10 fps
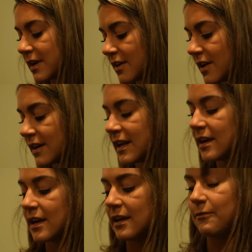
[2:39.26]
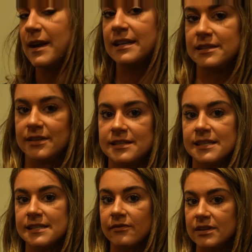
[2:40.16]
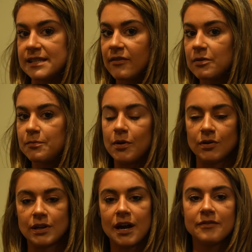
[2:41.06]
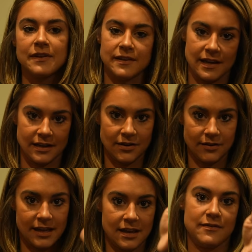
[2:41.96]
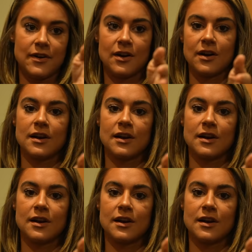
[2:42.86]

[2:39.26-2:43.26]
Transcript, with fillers: it on here and wait until it says seventy-seven, pull it off, and then go give our